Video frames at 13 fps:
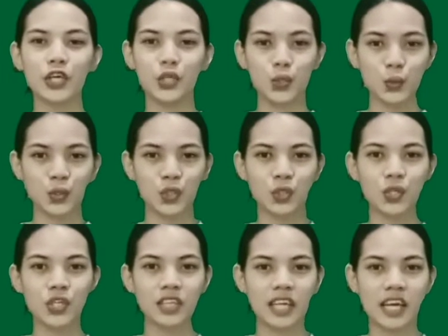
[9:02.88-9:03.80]
are used
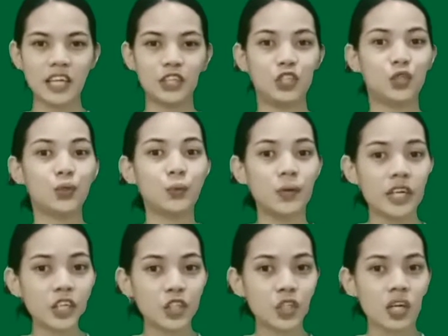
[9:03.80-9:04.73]
to notate
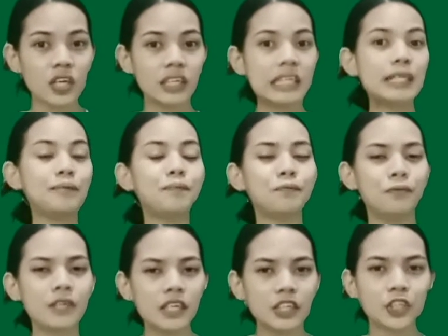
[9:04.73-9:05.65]
duration in
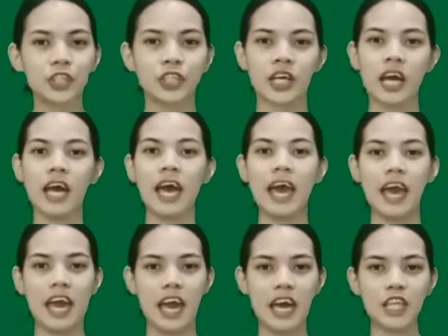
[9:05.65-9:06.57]
pitch
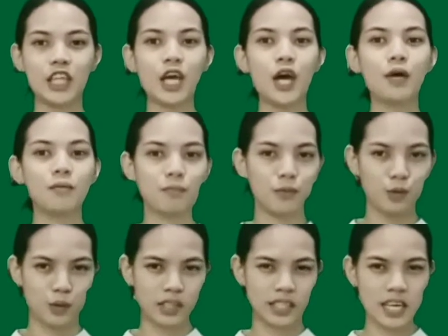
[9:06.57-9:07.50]
and
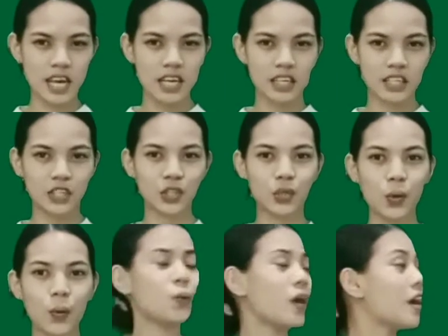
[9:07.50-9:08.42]
music.
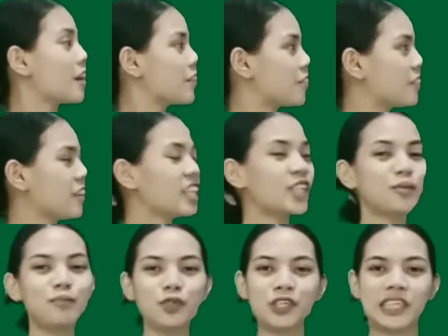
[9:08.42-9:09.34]
So these
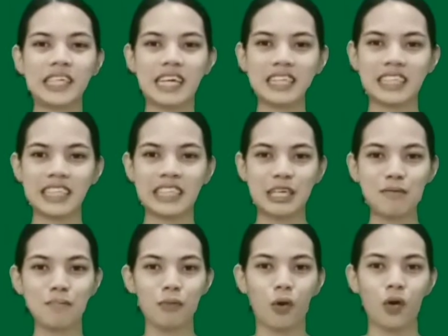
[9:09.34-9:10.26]
musical
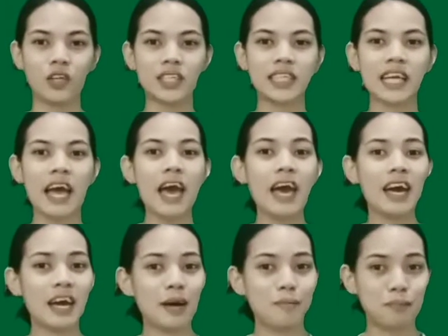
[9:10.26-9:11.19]
symbols
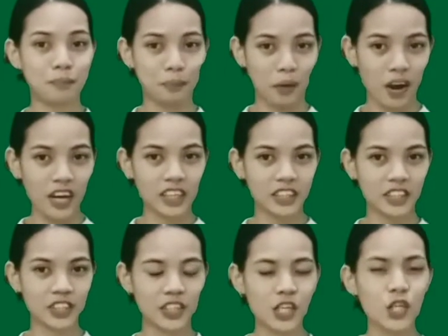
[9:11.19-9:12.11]
have
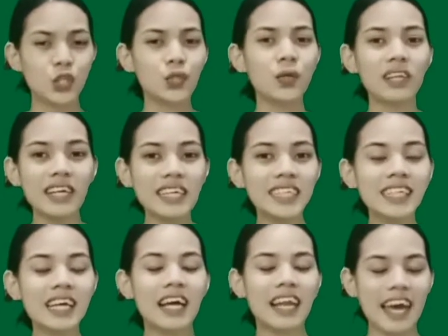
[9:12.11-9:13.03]
parts. So
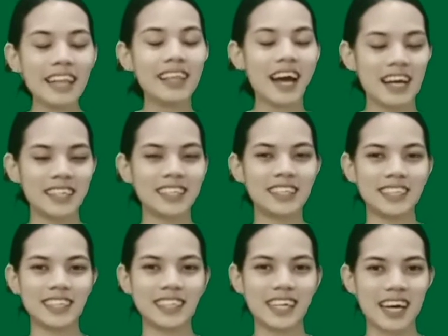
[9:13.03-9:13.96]
let us
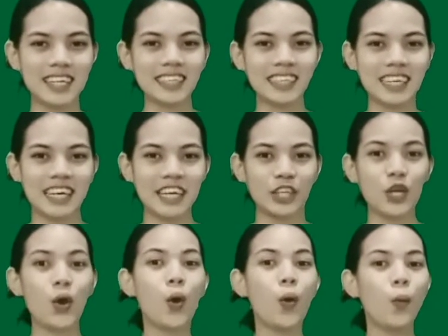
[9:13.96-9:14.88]
discuss
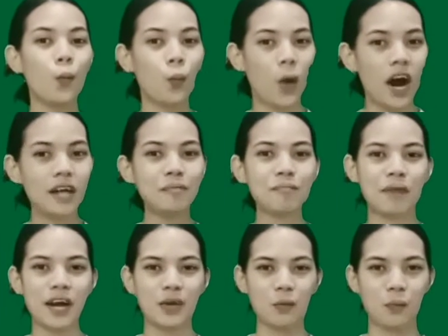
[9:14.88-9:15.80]
it
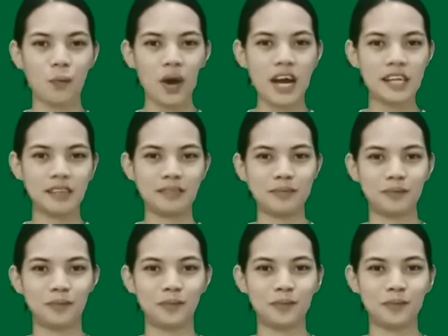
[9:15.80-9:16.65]
one by one.